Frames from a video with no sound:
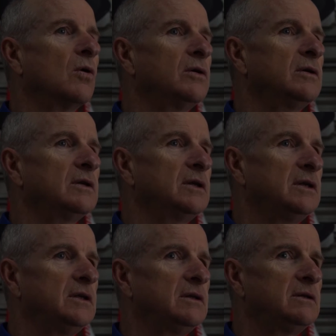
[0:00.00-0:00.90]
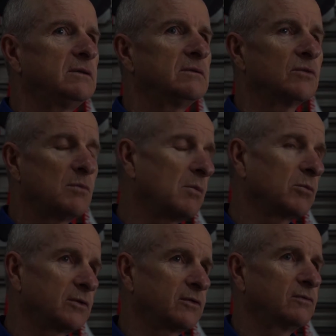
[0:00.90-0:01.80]
on in
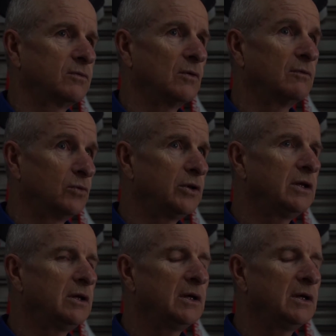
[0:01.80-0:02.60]
remembrance of Woody.